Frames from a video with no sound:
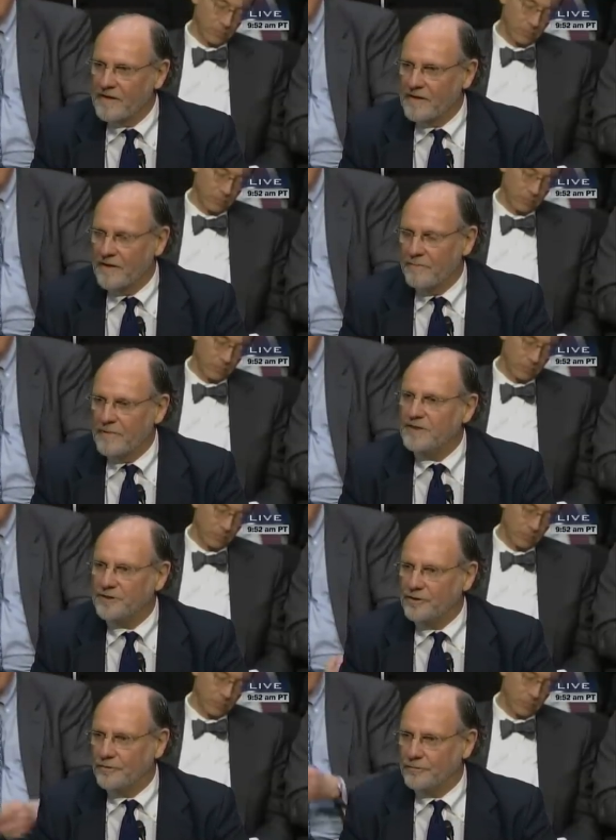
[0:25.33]
the
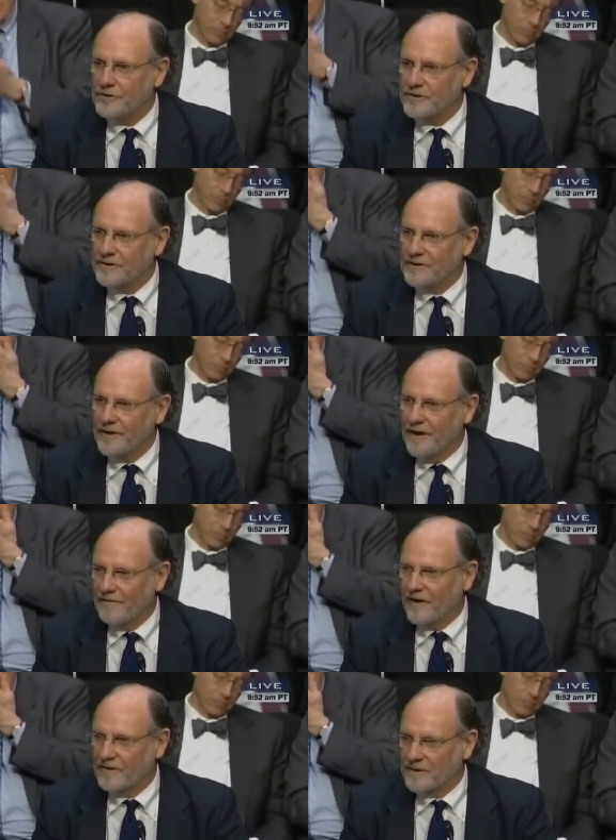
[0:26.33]
misuse
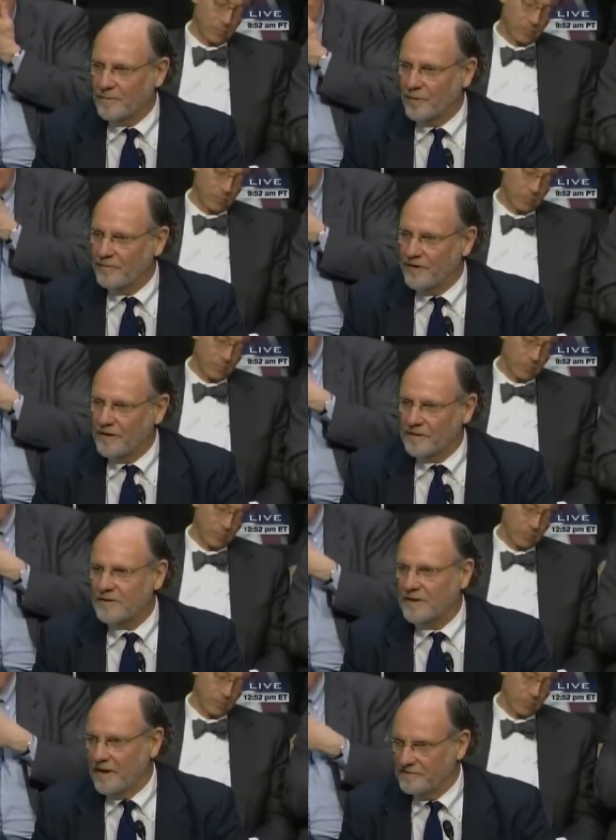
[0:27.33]
of customer
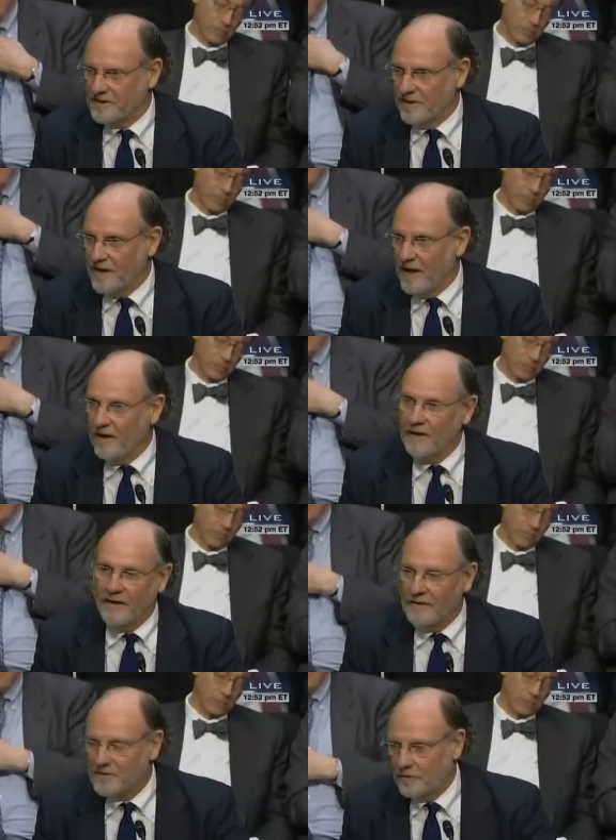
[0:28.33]
funds, and I've said that
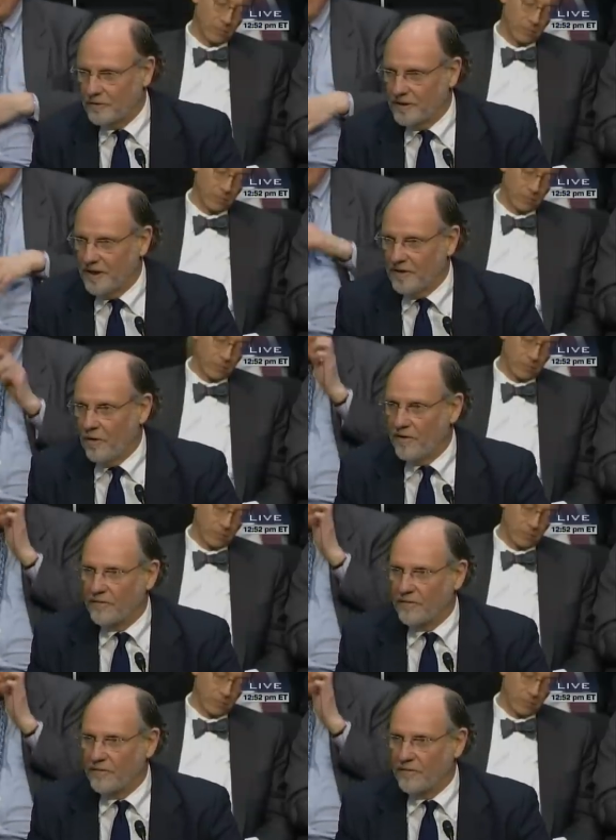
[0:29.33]
Certainly yeah, didn't uh-huh.